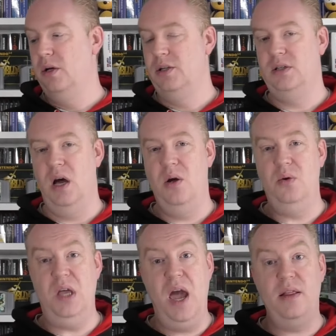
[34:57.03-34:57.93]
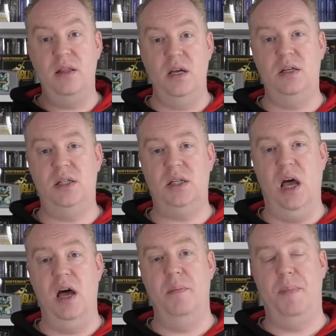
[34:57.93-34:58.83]
So yeah, this
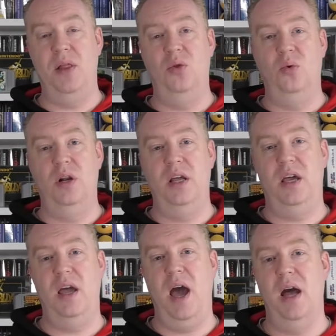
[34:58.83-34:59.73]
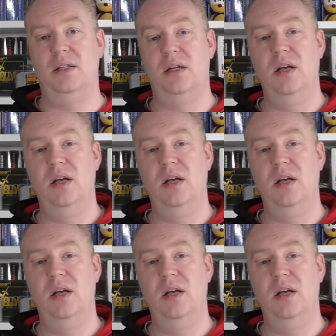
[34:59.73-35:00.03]
bundle that Nicky had,